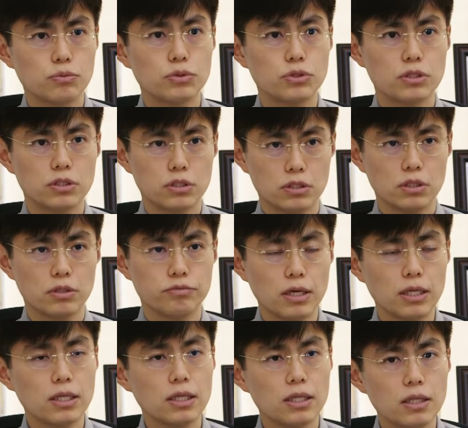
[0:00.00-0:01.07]
which is a
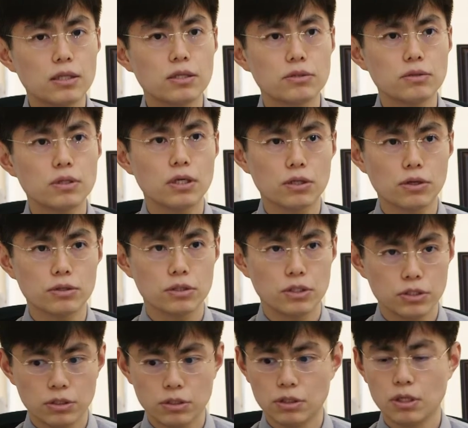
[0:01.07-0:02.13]
fairly lethal
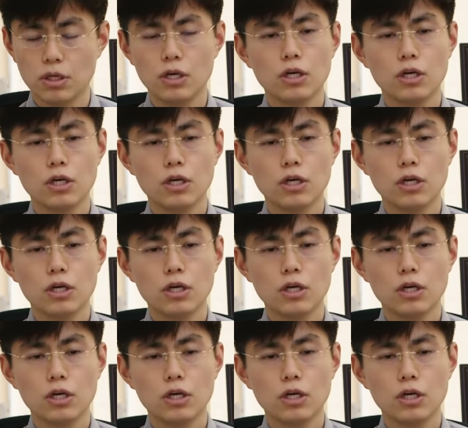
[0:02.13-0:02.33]
condition.